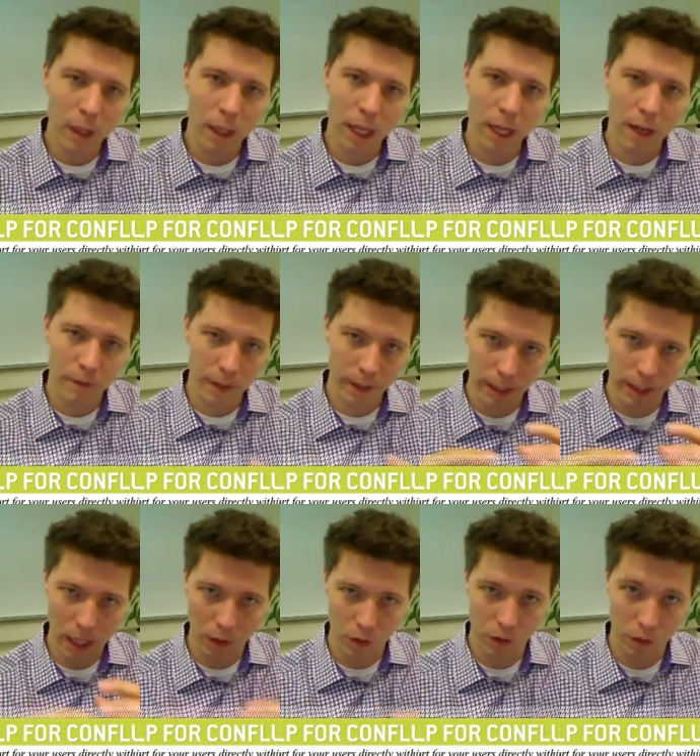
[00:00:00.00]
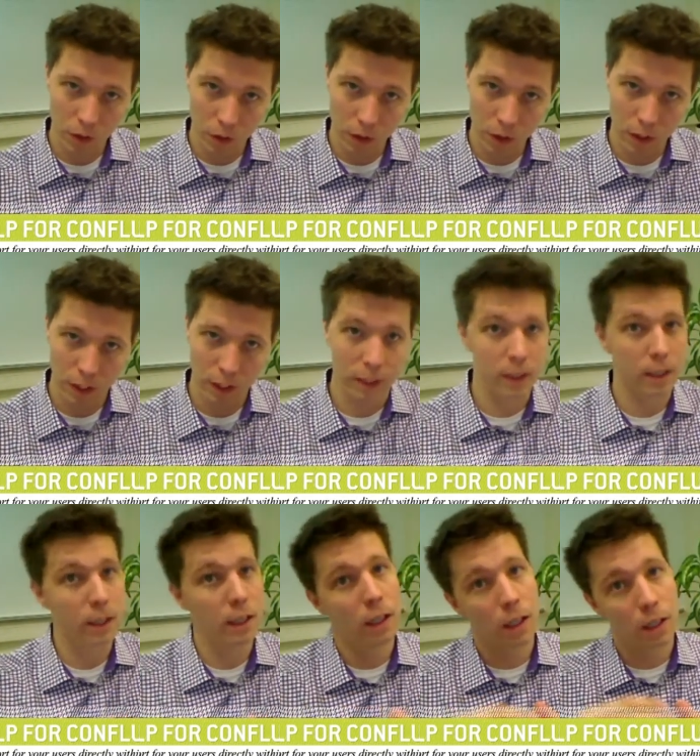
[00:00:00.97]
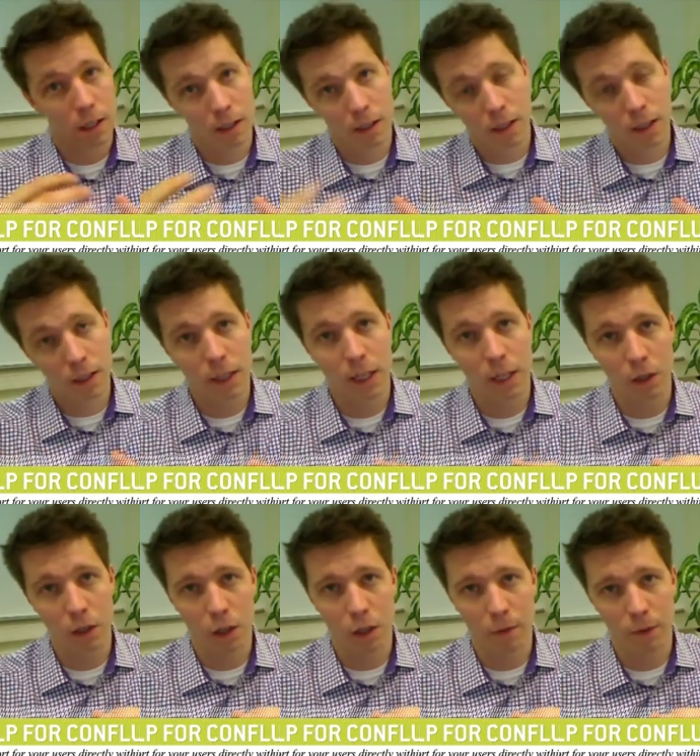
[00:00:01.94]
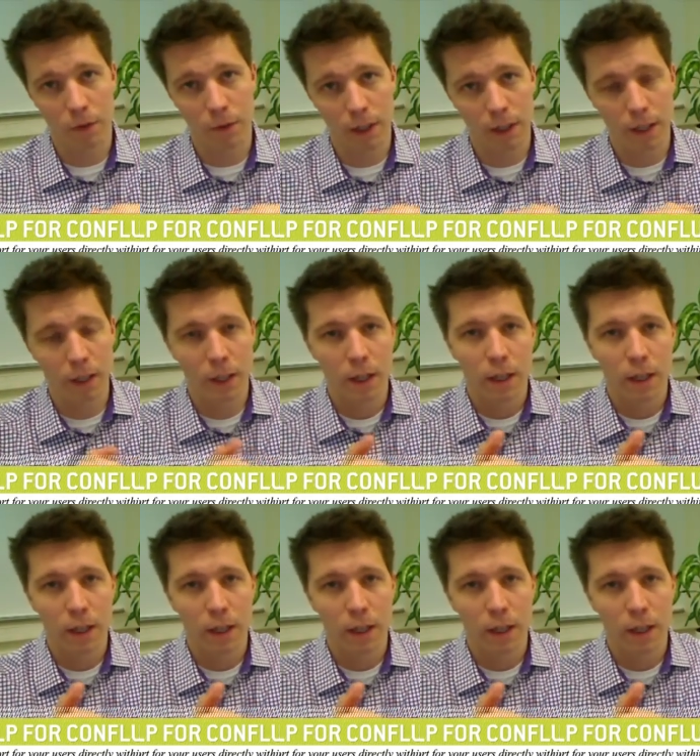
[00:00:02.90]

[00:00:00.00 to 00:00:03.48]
have this outsourced and still stay on top of it.